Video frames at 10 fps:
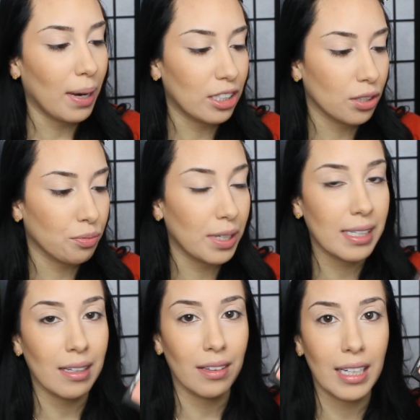But I just
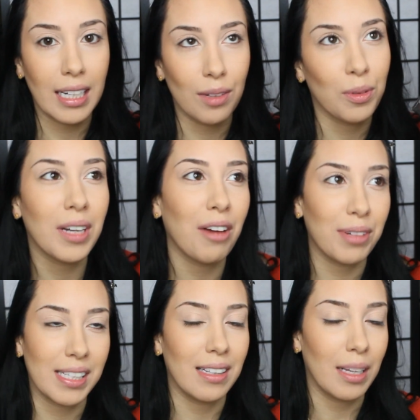recently, well not
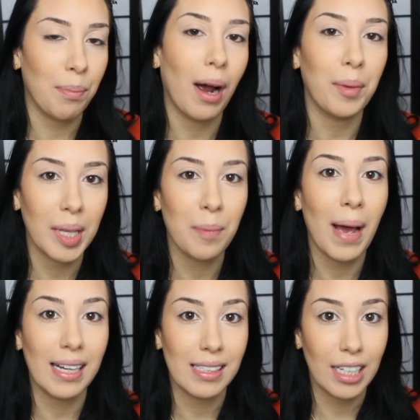recently, probably in the
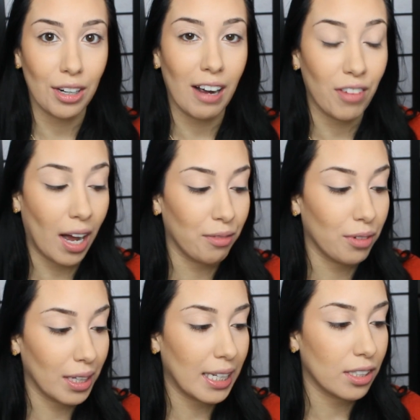past year, have gotten
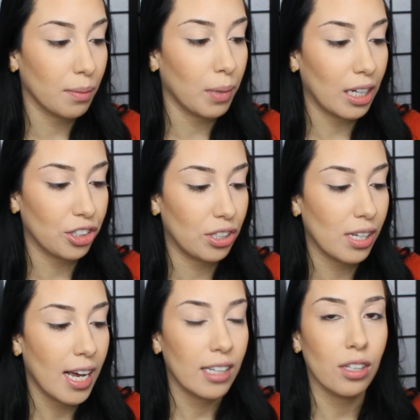really into
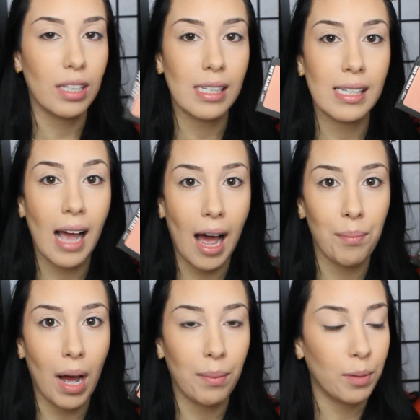blushes. So this is
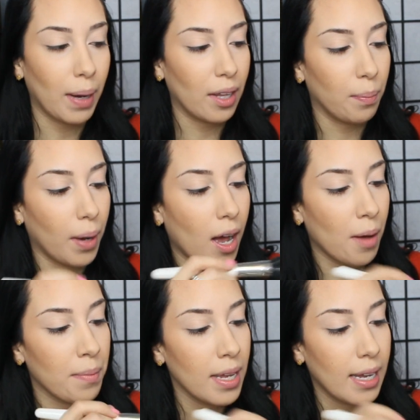Hot Mama by The
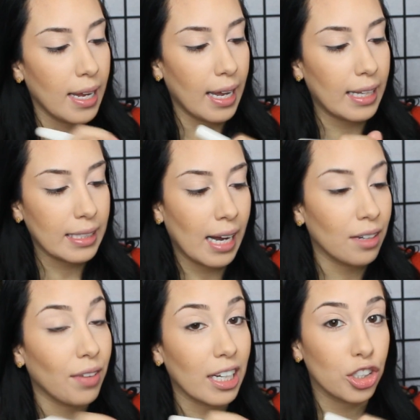Balm. It's
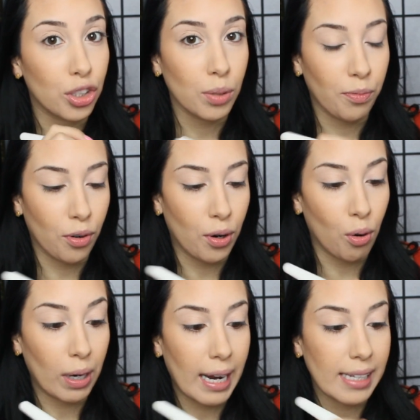kind of like a dupe for
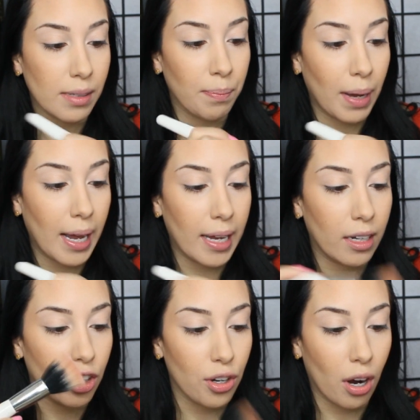Orgasm
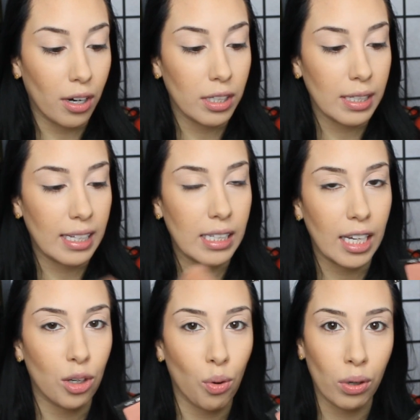by NARS. It's
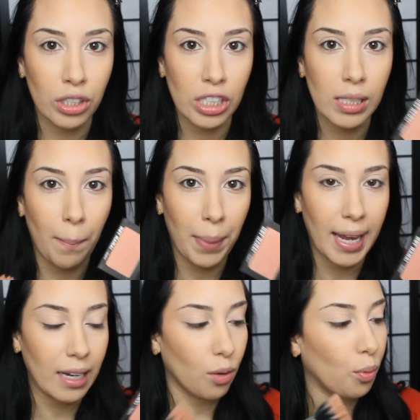a gorgeous
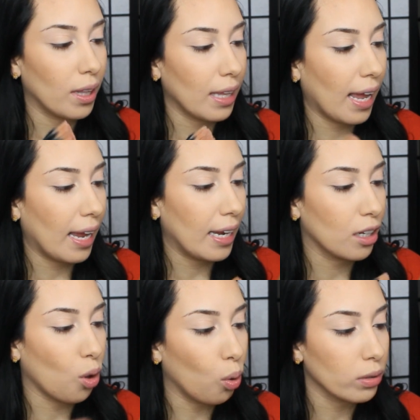pink with a
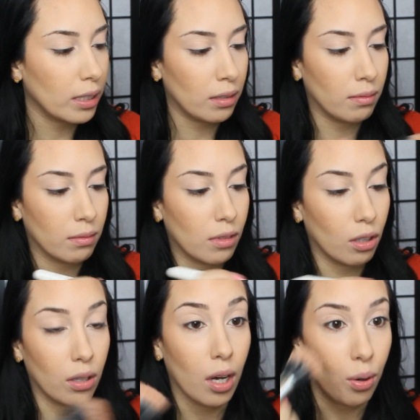golden
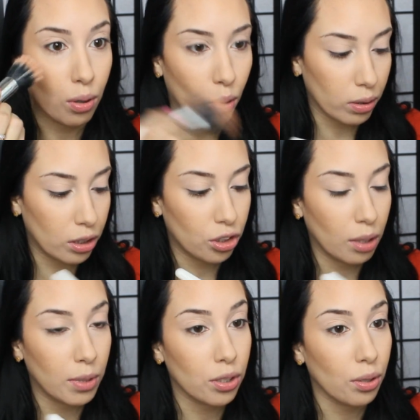glow, golden
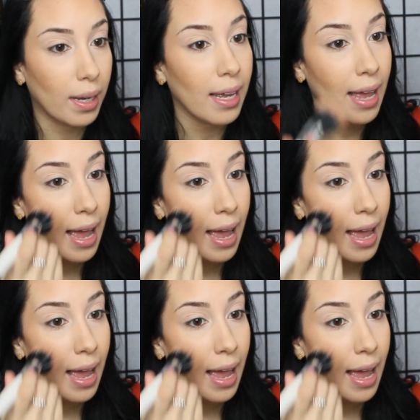shimmer to it.